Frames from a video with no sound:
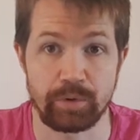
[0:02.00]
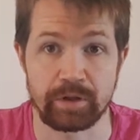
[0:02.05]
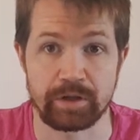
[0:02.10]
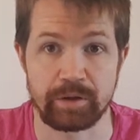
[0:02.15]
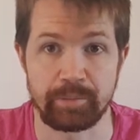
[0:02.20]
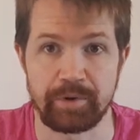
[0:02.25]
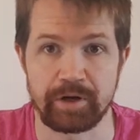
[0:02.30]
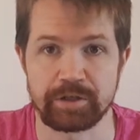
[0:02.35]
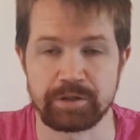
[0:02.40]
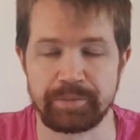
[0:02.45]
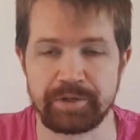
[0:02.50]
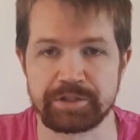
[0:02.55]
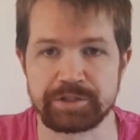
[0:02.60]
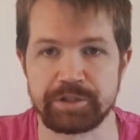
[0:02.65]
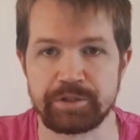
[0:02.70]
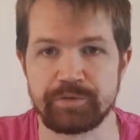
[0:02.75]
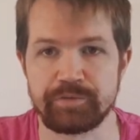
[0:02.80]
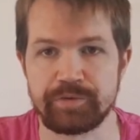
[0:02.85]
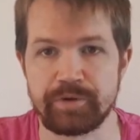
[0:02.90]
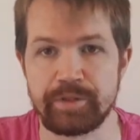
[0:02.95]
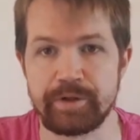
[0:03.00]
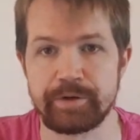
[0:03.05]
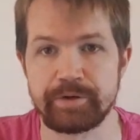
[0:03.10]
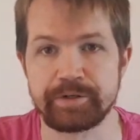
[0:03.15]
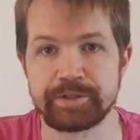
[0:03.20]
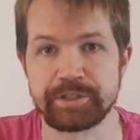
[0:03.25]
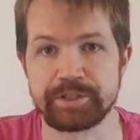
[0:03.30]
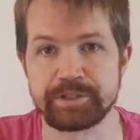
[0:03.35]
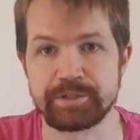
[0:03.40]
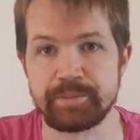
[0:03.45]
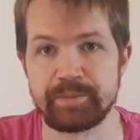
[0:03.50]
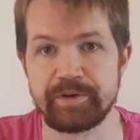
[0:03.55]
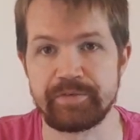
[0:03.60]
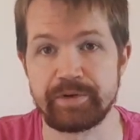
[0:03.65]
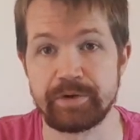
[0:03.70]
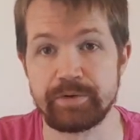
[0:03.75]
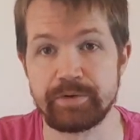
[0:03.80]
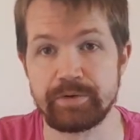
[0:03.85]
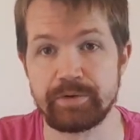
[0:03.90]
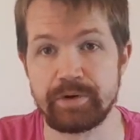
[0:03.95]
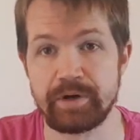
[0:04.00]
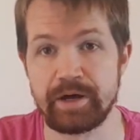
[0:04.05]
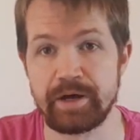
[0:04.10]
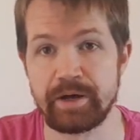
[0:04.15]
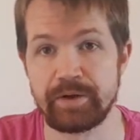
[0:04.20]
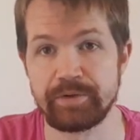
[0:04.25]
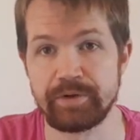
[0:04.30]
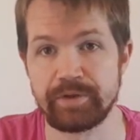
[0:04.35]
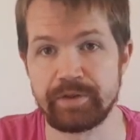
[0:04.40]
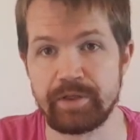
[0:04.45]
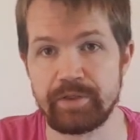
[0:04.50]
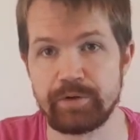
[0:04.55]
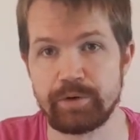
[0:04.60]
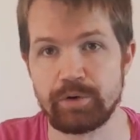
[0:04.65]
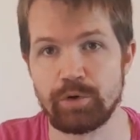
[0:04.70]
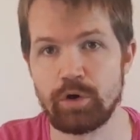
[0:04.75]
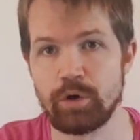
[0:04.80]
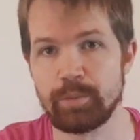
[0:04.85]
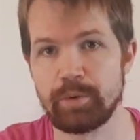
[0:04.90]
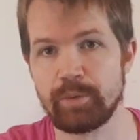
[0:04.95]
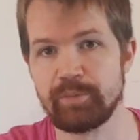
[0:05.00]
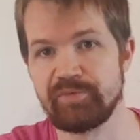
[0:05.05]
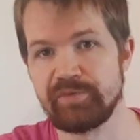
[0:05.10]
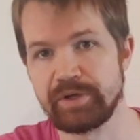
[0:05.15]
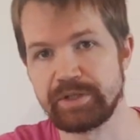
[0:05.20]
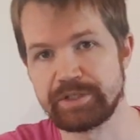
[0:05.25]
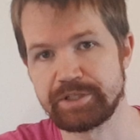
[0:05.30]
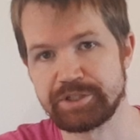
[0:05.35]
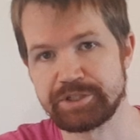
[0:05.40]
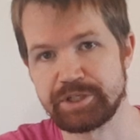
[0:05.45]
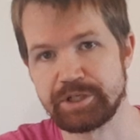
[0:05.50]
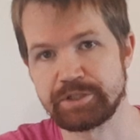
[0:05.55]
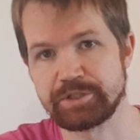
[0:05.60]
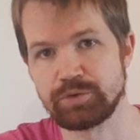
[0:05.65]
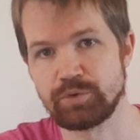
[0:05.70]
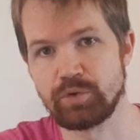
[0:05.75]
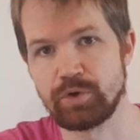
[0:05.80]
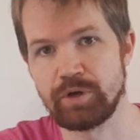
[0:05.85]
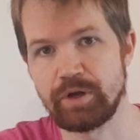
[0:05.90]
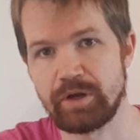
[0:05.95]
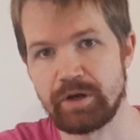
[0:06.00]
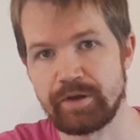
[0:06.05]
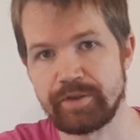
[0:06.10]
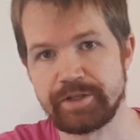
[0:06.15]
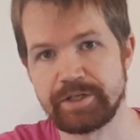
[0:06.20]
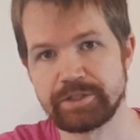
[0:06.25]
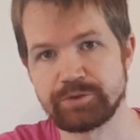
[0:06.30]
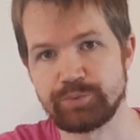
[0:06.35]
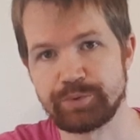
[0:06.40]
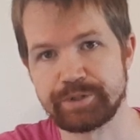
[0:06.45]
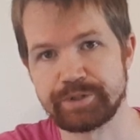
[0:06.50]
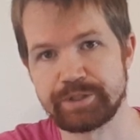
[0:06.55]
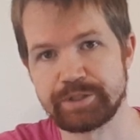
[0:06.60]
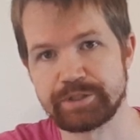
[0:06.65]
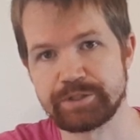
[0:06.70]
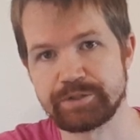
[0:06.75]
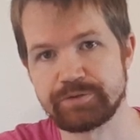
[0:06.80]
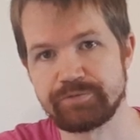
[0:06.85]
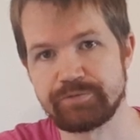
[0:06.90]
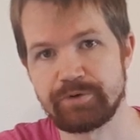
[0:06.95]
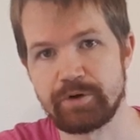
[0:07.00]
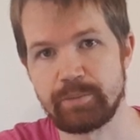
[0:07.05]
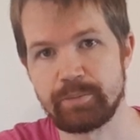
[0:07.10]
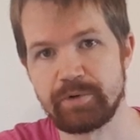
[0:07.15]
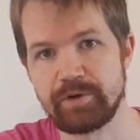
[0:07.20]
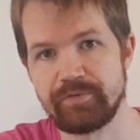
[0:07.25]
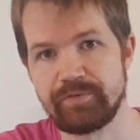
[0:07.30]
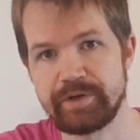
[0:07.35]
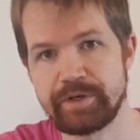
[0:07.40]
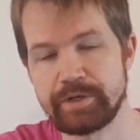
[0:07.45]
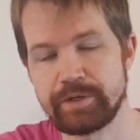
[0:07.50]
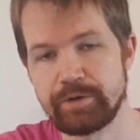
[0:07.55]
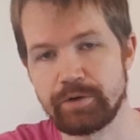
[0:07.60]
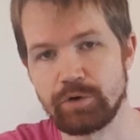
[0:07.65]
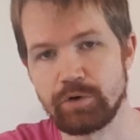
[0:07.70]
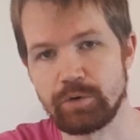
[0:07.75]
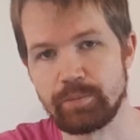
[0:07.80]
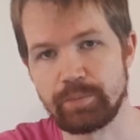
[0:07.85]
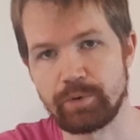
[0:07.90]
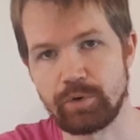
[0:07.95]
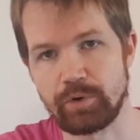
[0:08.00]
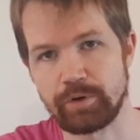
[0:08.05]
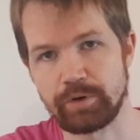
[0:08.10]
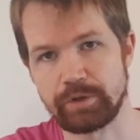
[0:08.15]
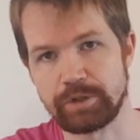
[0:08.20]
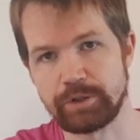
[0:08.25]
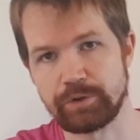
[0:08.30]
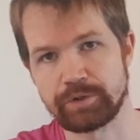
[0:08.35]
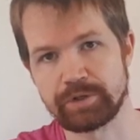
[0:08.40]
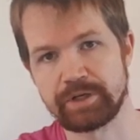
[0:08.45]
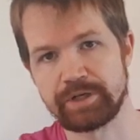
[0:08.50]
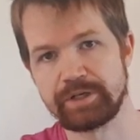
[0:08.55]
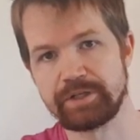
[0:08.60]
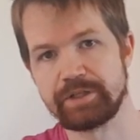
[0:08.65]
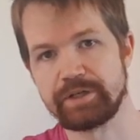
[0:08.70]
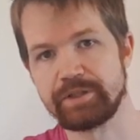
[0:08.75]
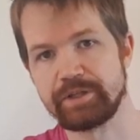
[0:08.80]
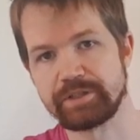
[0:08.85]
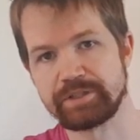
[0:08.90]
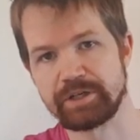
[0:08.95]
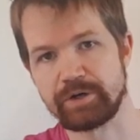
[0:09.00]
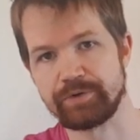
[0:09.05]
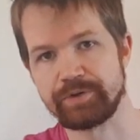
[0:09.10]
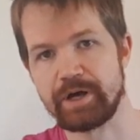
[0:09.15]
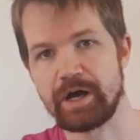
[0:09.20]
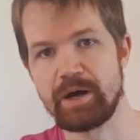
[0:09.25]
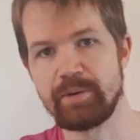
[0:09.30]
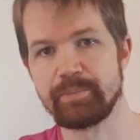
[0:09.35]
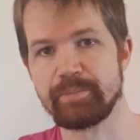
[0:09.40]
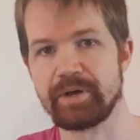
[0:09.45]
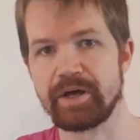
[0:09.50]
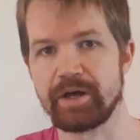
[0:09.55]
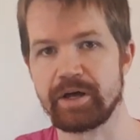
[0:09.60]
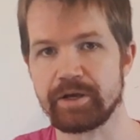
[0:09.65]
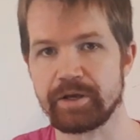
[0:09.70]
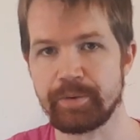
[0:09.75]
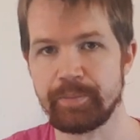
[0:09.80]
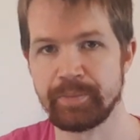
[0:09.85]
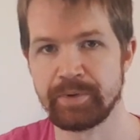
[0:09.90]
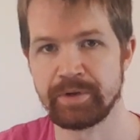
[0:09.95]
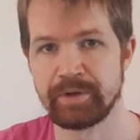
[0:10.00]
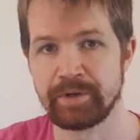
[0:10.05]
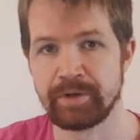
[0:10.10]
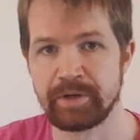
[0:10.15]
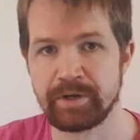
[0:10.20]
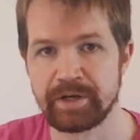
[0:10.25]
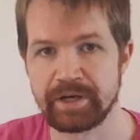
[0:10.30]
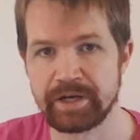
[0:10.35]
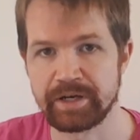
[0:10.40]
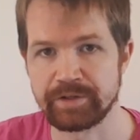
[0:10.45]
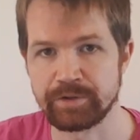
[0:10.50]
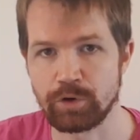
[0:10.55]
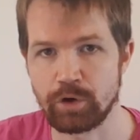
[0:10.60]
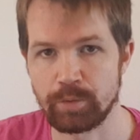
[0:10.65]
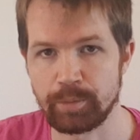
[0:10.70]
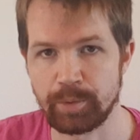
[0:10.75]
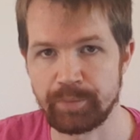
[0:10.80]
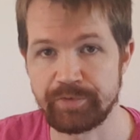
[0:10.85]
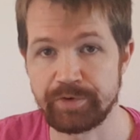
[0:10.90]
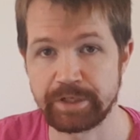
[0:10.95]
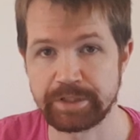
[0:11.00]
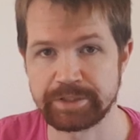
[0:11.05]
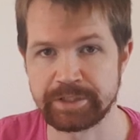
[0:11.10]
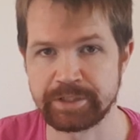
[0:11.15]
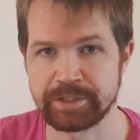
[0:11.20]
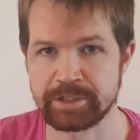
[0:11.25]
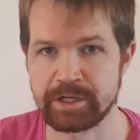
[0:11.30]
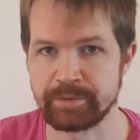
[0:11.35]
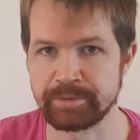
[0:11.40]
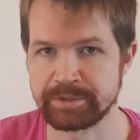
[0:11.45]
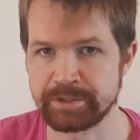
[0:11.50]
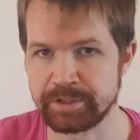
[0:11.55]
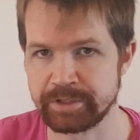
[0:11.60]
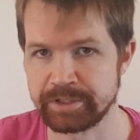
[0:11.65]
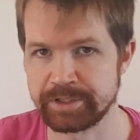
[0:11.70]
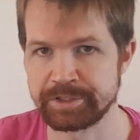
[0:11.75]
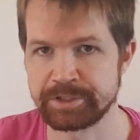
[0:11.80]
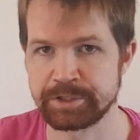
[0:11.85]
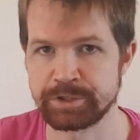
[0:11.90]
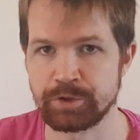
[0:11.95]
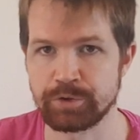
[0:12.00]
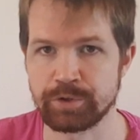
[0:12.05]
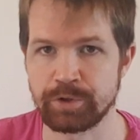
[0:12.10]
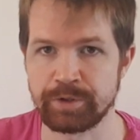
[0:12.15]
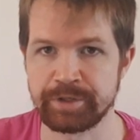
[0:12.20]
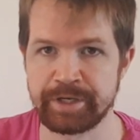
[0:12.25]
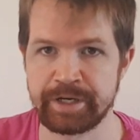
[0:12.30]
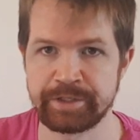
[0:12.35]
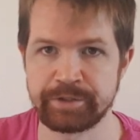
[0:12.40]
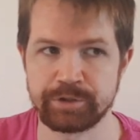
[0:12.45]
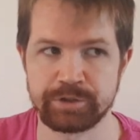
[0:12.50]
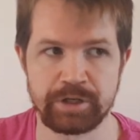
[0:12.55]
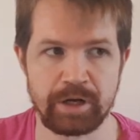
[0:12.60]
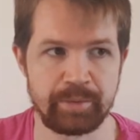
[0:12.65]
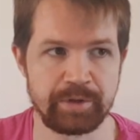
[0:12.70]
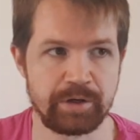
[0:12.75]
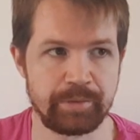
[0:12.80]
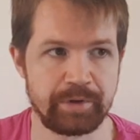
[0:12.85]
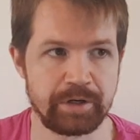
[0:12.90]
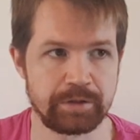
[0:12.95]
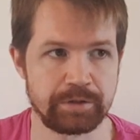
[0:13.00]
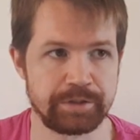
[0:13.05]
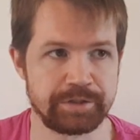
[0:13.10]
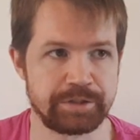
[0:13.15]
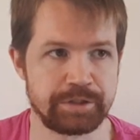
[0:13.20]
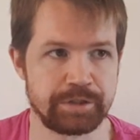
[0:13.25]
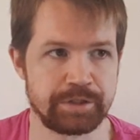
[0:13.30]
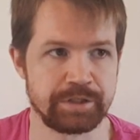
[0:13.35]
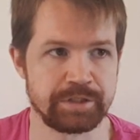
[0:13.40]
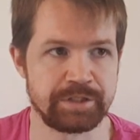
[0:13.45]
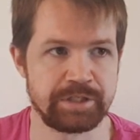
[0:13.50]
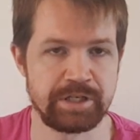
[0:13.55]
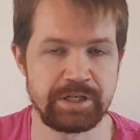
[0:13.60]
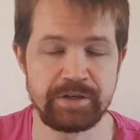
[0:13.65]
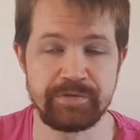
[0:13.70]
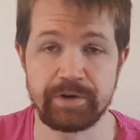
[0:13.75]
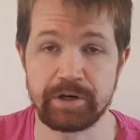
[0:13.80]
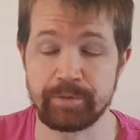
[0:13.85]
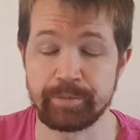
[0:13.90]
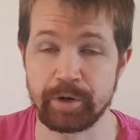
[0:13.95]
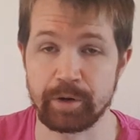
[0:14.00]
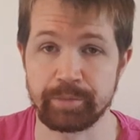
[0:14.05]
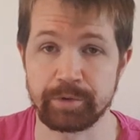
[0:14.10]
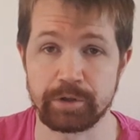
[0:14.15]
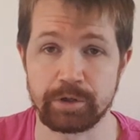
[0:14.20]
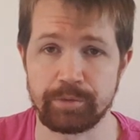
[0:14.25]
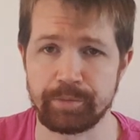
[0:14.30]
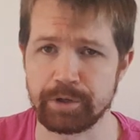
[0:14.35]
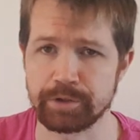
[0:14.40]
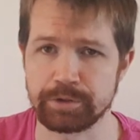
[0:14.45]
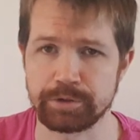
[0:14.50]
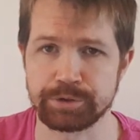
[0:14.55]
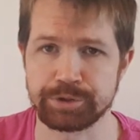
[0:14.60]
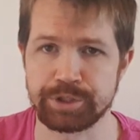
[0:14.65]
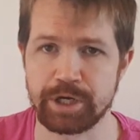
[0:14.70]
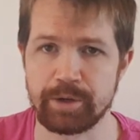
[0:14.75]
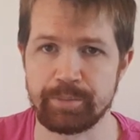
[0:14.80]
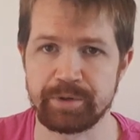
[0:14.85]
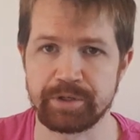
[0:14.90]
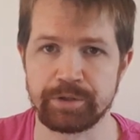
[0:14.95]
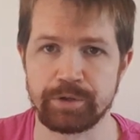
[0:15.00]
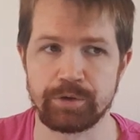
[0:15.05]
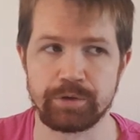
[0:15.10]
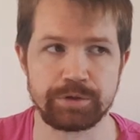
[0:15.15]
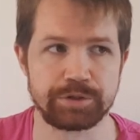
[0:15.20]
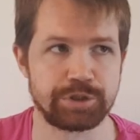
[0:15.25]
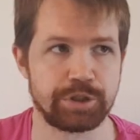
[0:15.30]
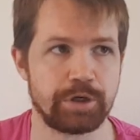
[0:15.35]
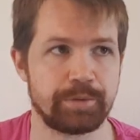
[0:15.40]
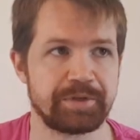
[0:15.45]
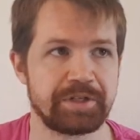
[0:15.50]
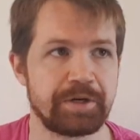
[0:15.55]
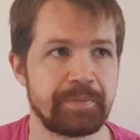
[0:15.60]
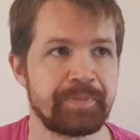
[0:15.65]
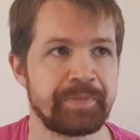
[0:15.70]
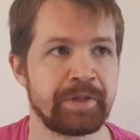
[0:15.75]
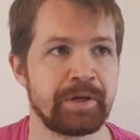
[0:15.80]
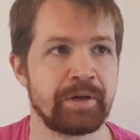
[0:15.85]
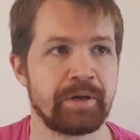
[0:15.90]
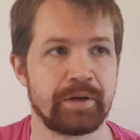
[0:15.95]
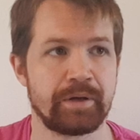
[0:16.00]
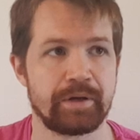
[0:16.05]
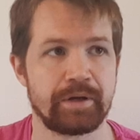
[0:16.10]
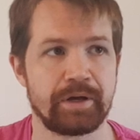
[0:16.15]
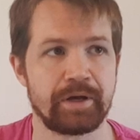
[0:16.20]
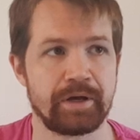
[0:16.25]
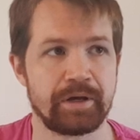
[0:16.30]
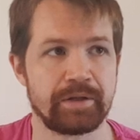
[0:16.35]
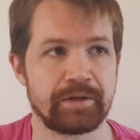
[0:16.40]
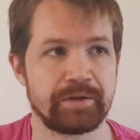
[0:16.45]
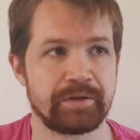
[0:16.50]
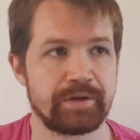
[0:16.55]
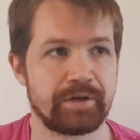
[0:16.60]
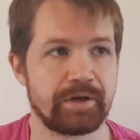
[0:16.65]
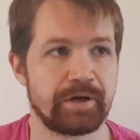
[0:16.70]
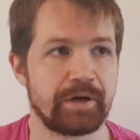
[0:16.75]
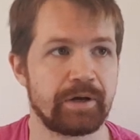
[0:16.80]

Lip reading: Welcome back to my channel for another interesting review and another Oberpfalz UrHell. This one is from Winkler, located in the town Amberg in Oberpfalz, and comes in this so-called NRW bottle. As you can see, very popular bottle shape in whole Germany. And